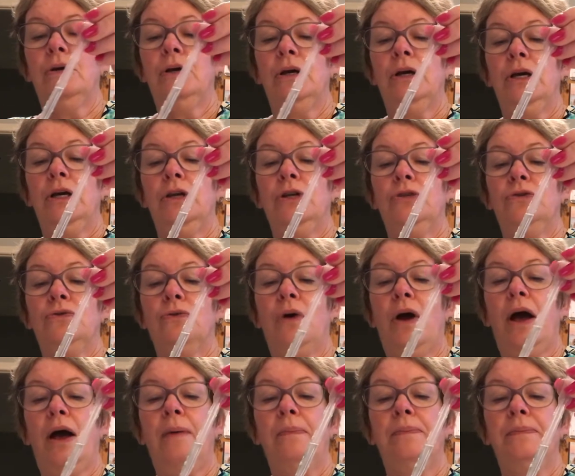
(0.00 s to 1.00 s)
going to
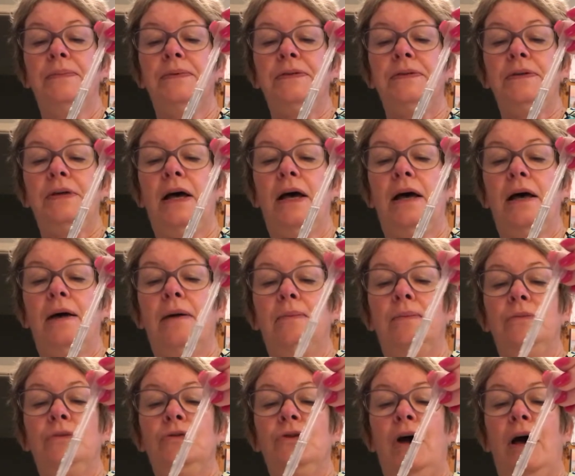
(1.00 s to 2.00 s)
drop
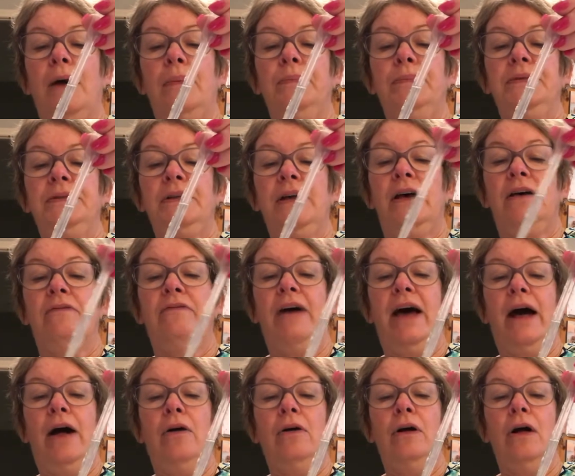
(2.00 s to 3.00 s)
some
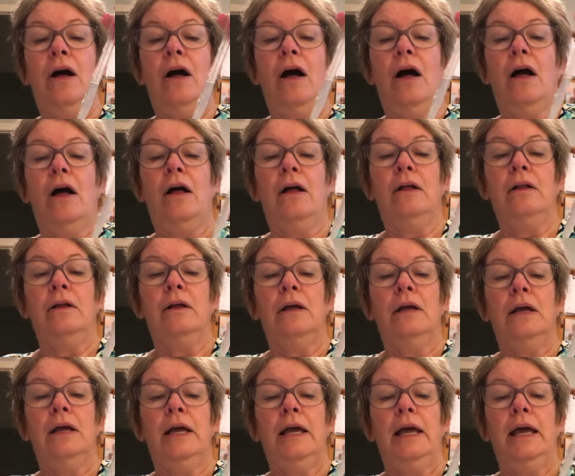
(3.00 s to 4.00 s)
drops of
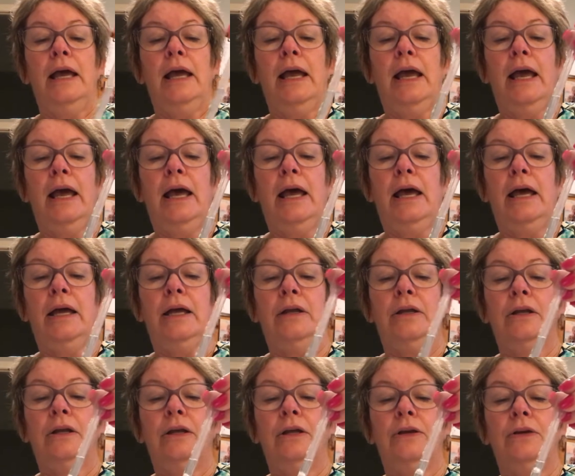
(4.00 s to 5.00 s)
alcohol,
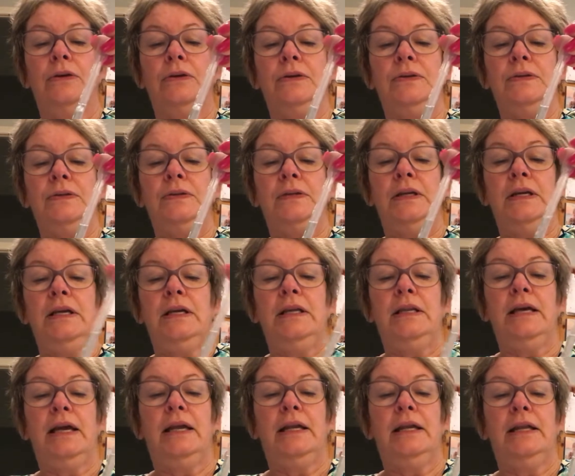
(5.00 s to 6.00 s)
and
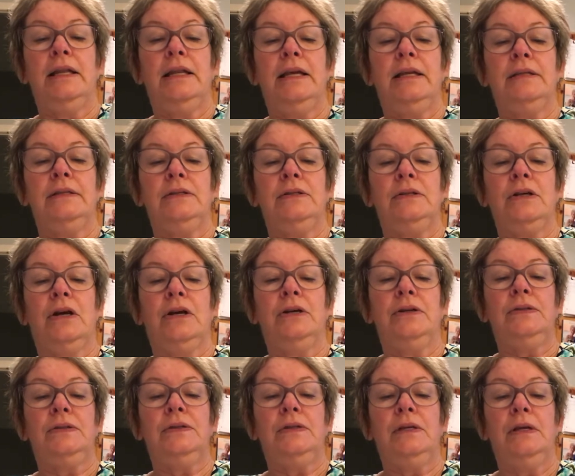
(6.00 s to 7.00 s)
you'll see that
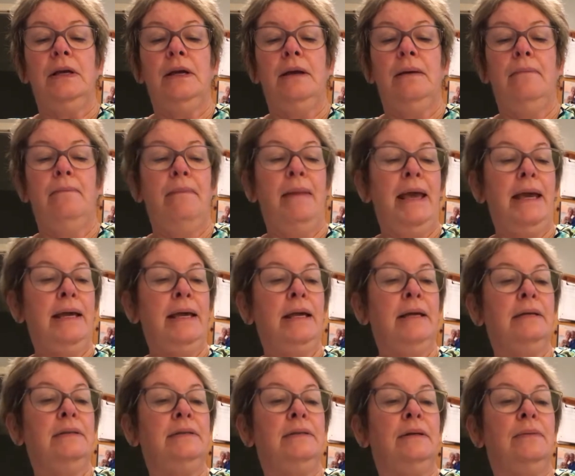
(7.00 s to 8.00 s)
it starts
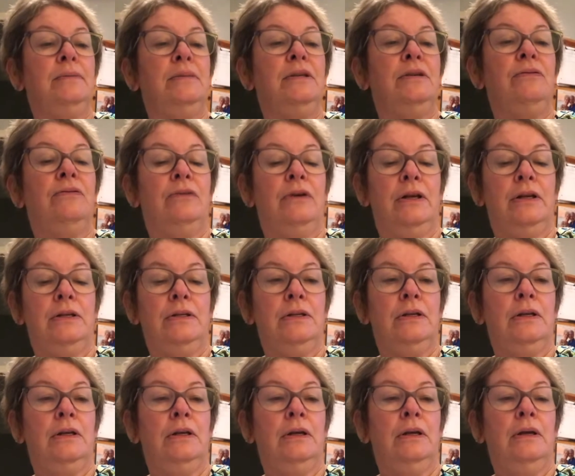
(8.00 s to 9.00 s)
making
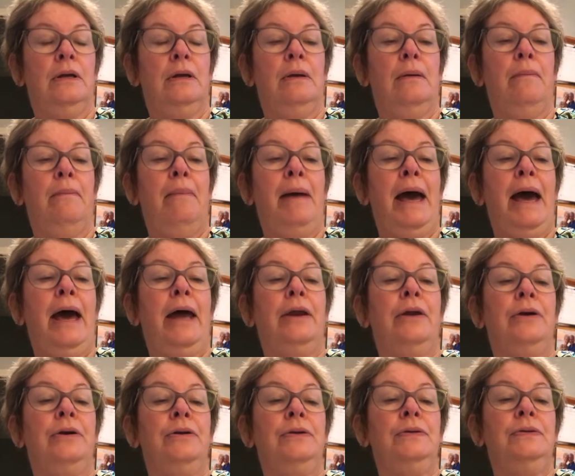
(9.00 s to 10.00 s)
some different
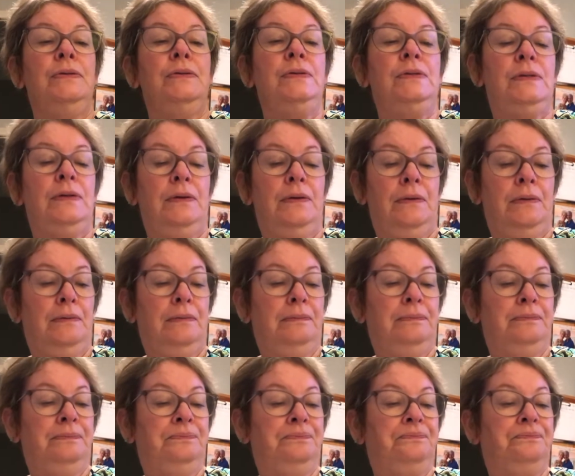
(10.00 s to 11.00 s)

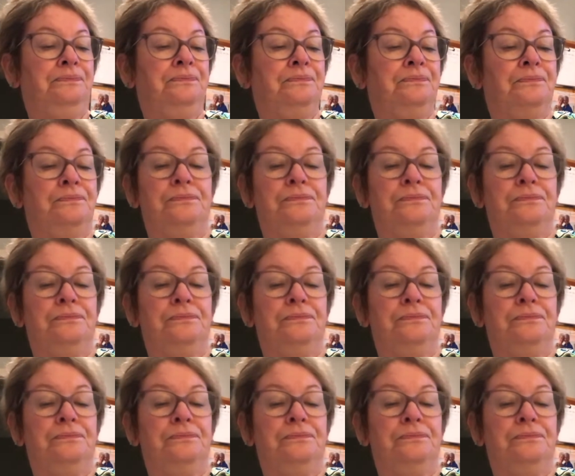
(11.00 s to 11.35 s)
patterns.